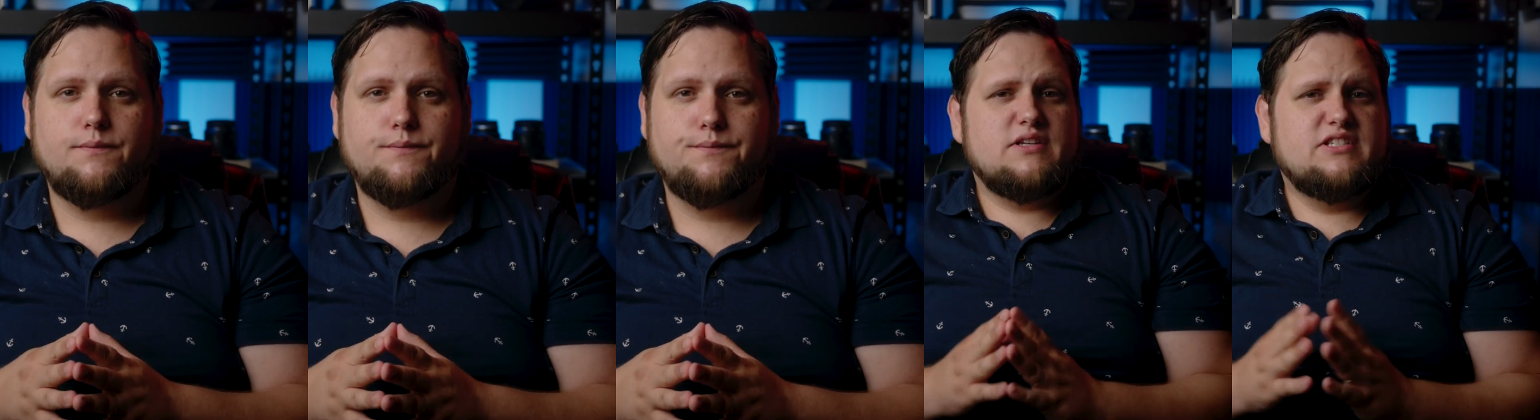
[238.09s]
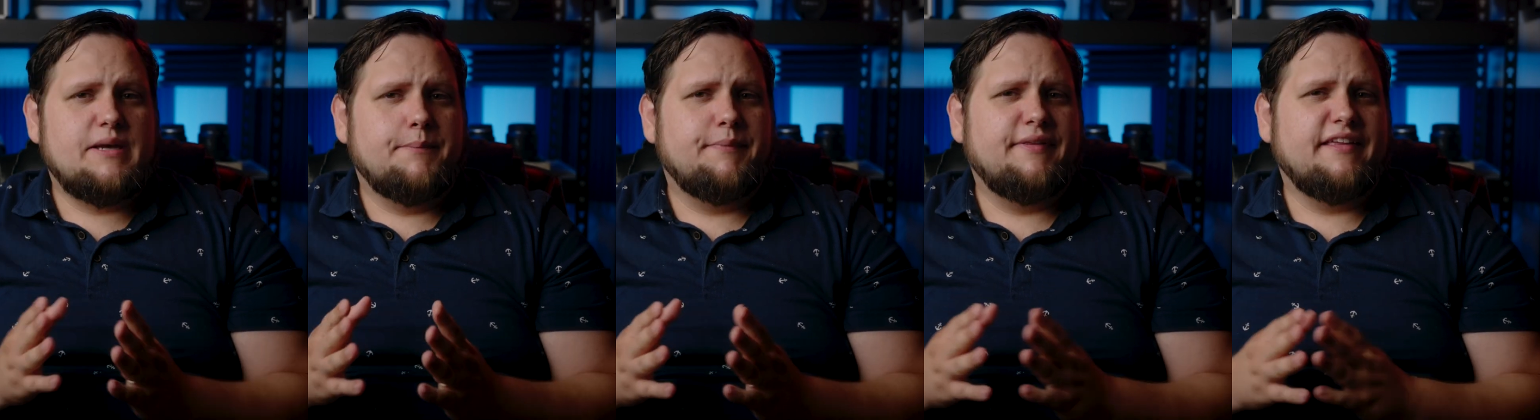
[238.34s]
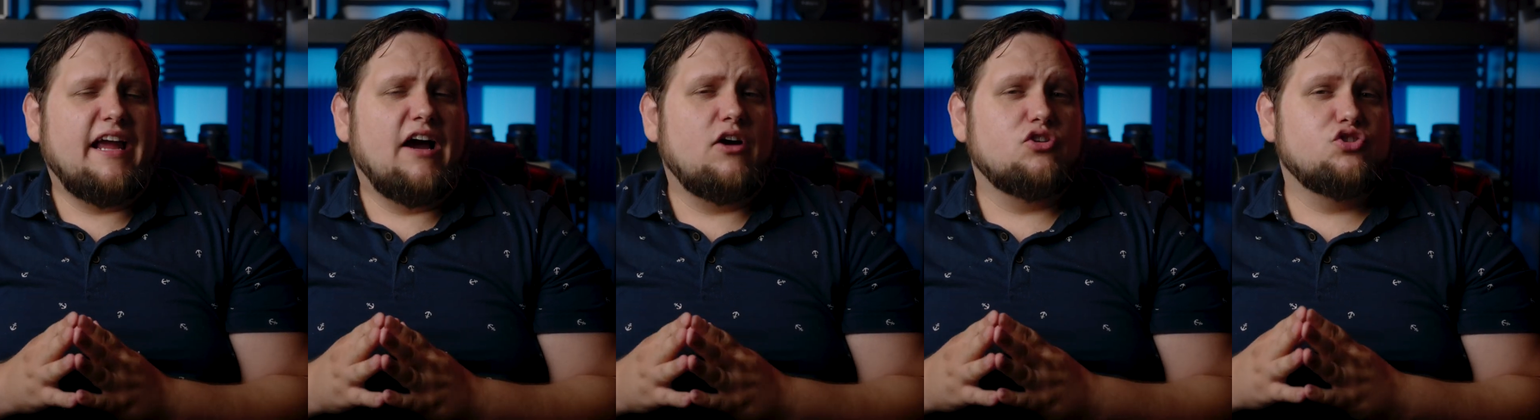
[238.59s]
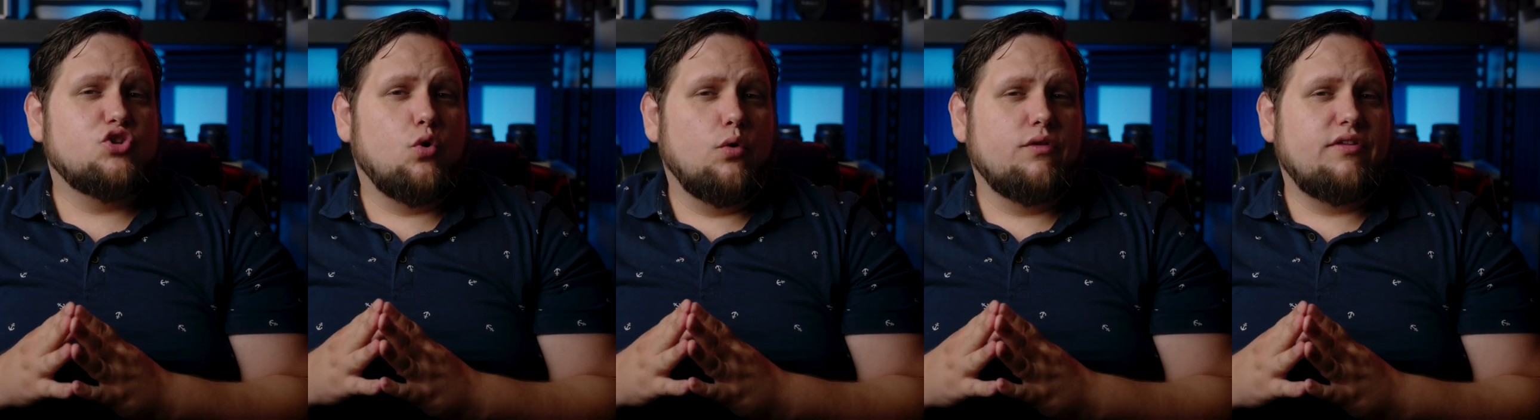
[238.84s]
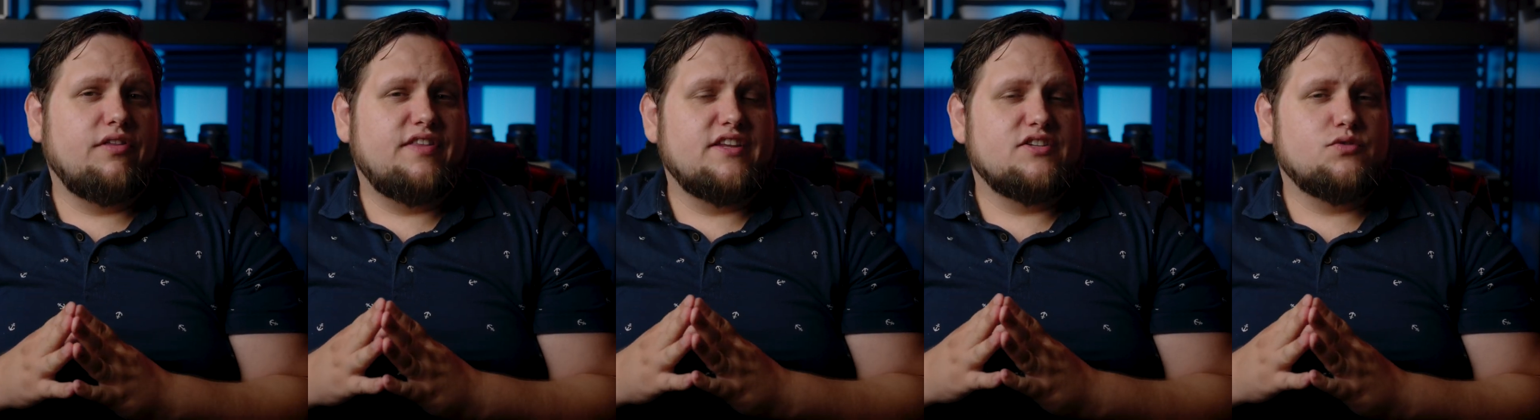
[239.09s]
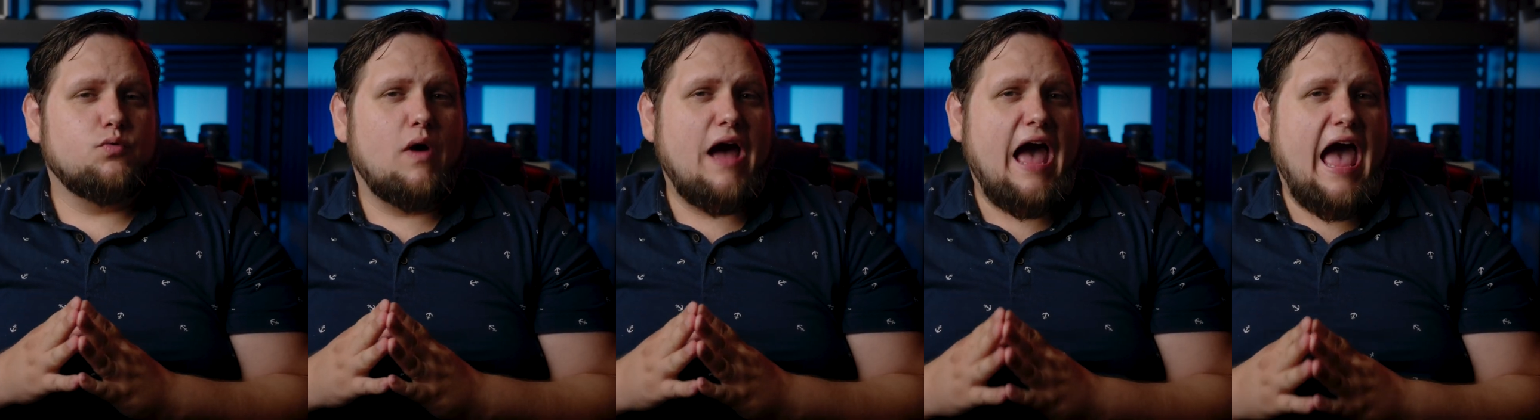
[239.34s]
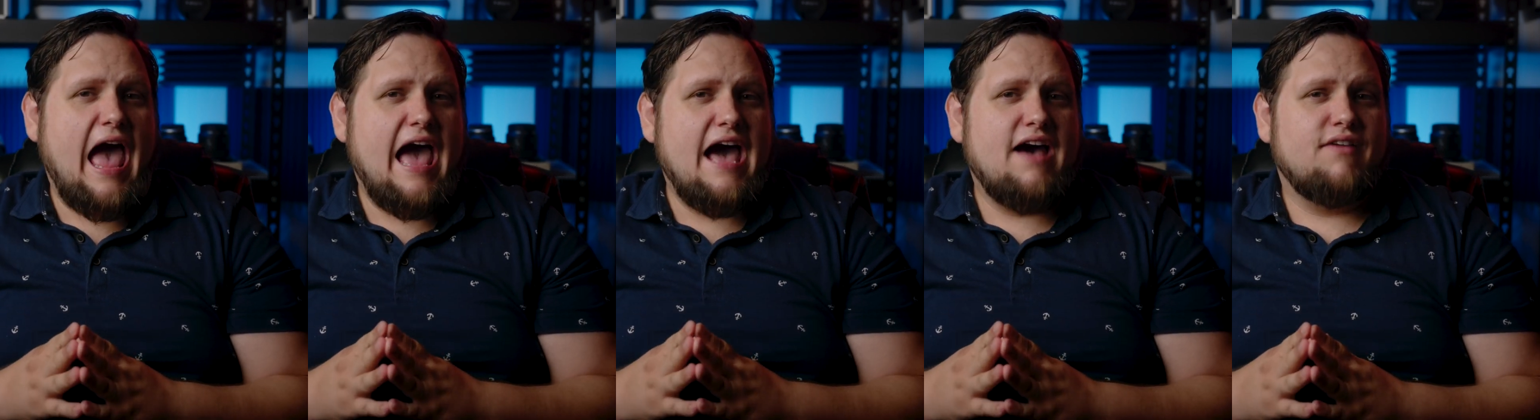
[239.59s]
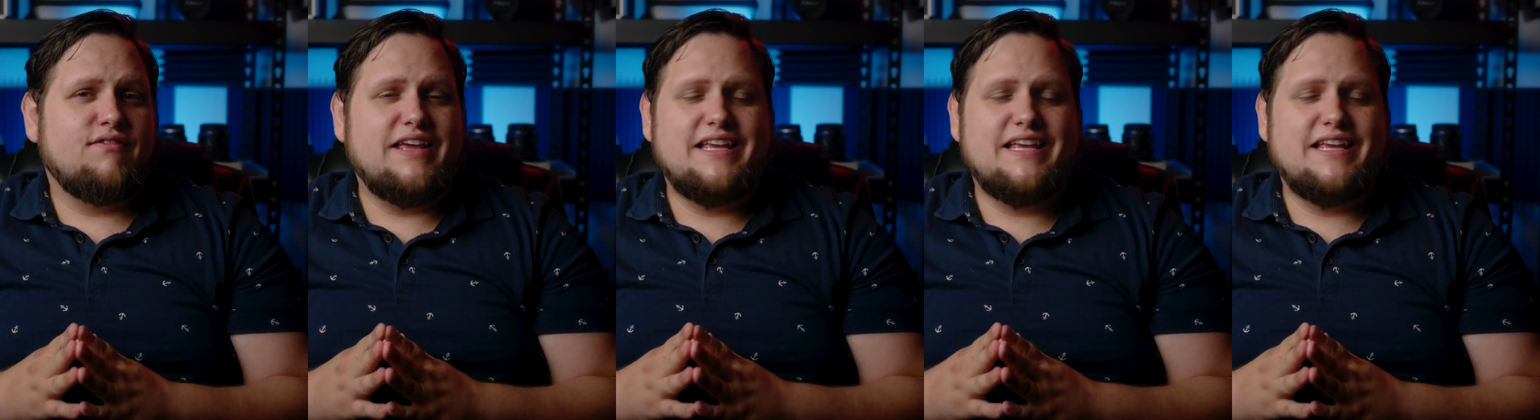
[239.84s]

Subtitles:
Something else cool that this will have